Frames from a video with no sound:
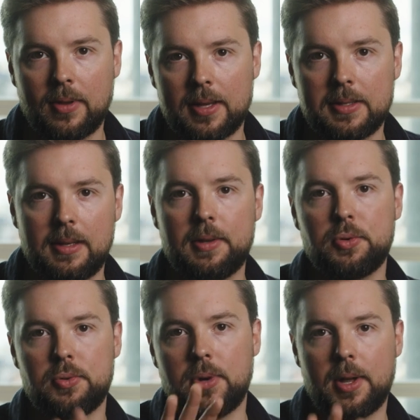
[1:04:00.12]
of it as a
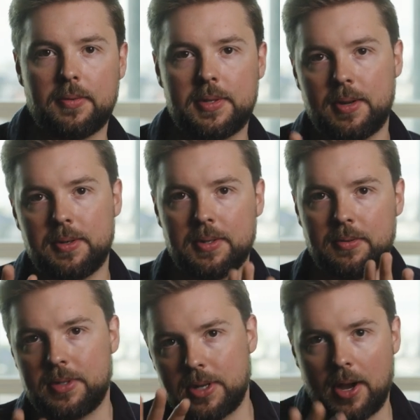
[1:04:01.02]
literal kind of series
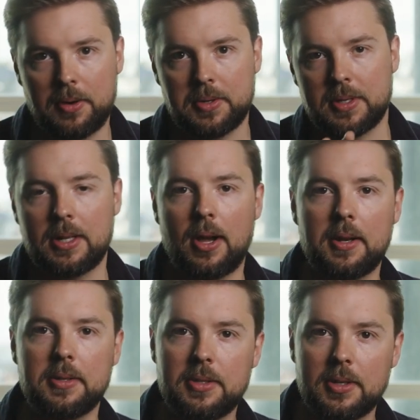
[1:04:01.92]
of dials and
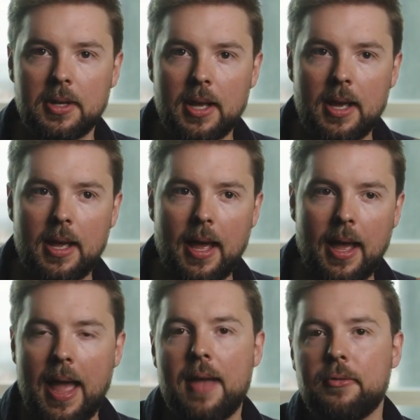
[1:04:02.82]
sliders to
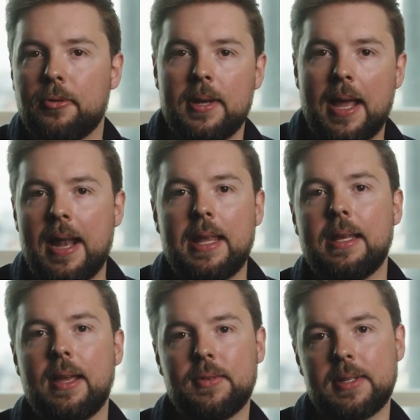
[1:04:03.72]
at every any
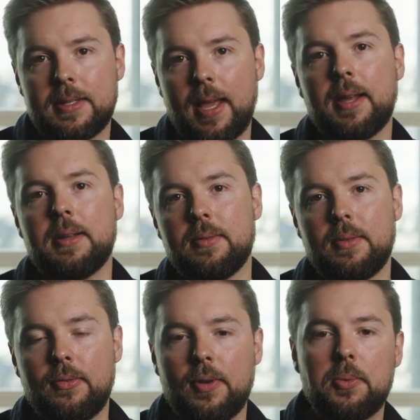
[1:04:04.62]
given second of
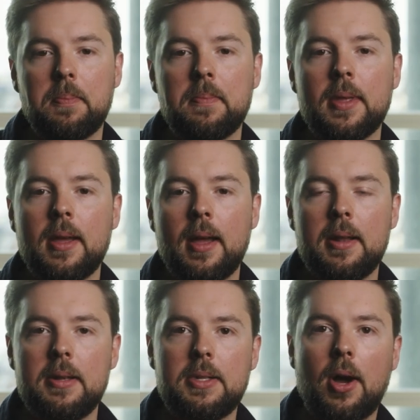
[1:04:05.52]
the film
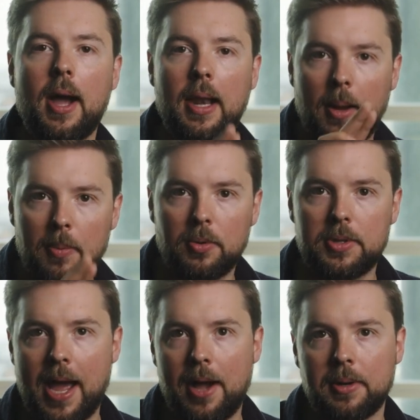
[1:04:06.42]
dial up or
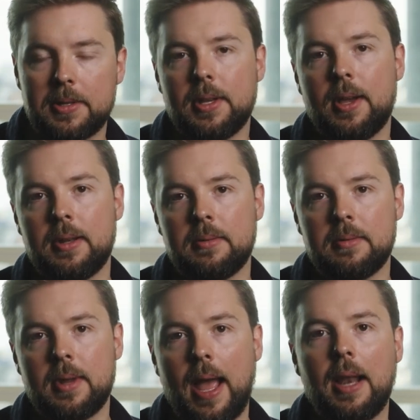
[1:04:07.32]
down a
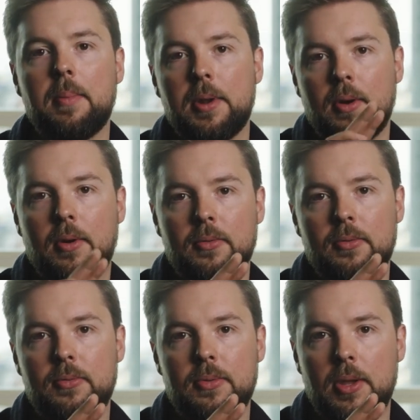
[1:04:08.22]
certain element
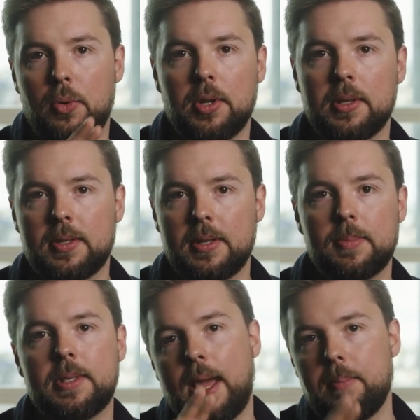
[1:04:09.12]
of the audience's
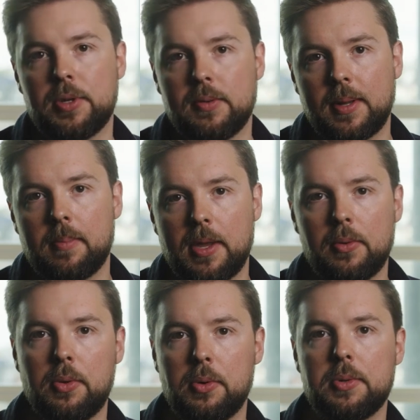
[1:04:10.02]
perception of something
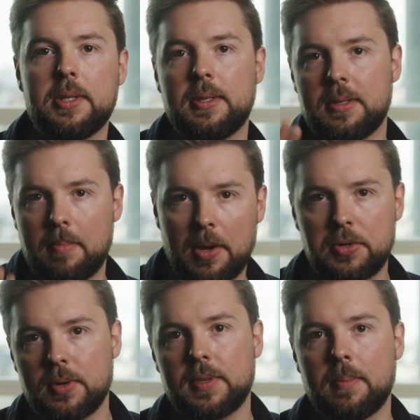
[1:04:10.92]
or the audience's
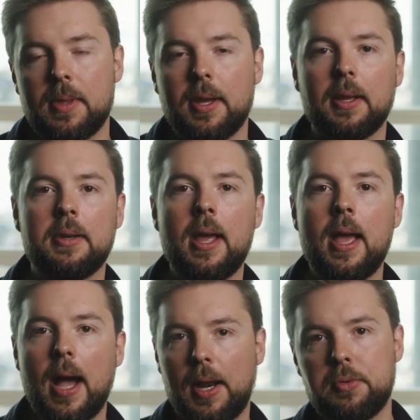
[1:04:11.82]
emotion of something. And,
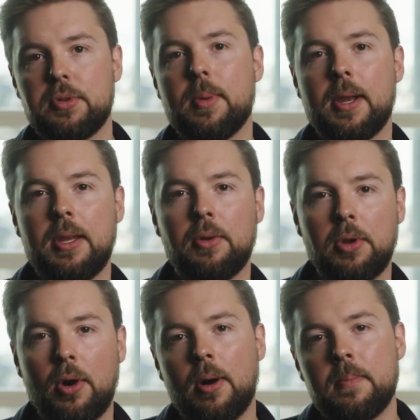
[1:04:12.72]
and ultimately, you're
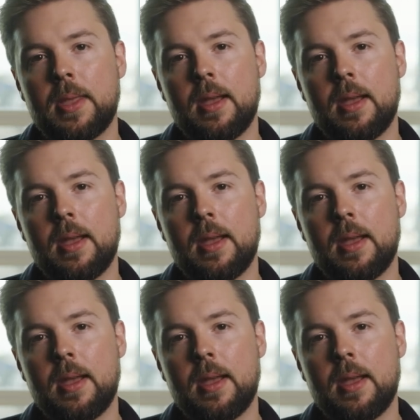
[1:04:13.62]
not